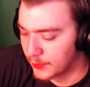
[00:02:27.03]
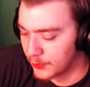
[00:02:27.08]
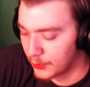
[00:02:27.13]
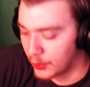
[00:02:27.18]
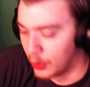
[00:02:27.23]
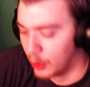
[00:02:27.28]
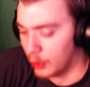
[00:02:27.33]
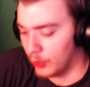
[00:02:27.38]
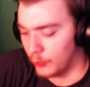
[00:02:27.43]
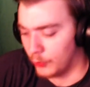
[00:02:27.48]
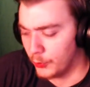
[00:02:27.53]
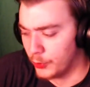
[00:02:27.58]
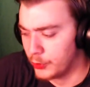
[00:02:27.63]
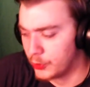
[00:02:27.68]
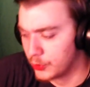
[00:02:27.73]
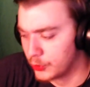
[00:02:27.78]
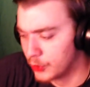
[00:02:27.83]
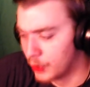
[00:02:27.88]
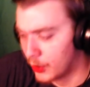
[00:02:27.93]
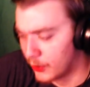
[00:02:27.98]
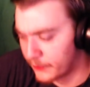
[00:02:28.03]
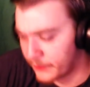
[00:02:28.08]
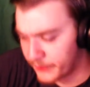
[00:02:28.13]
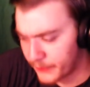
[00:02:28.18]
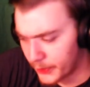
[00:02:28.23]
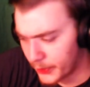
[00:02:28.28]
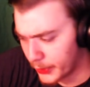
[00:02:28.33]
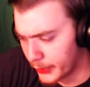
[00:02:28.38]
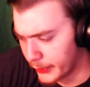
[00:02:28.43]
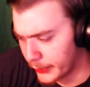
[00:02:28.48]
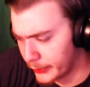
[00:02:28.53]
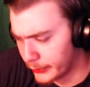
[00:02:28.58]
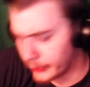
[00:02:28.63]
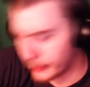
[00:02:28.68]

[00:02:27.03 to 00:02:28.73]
oh, we could not find